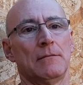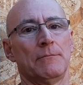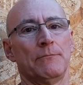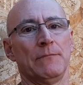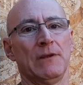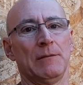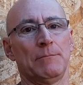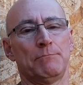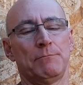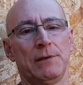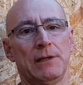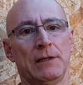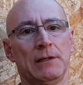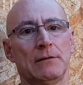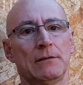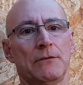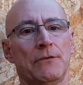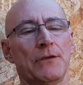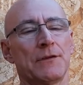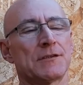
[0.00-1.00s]
It
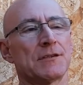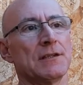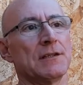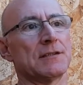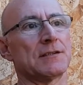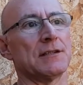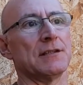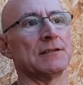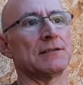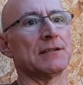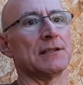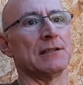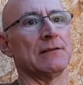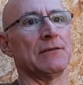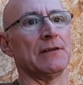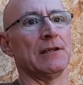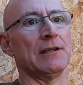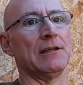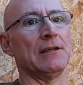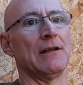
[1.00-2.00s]
pinged the
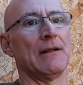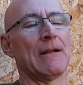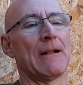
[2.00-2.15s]
CCTV.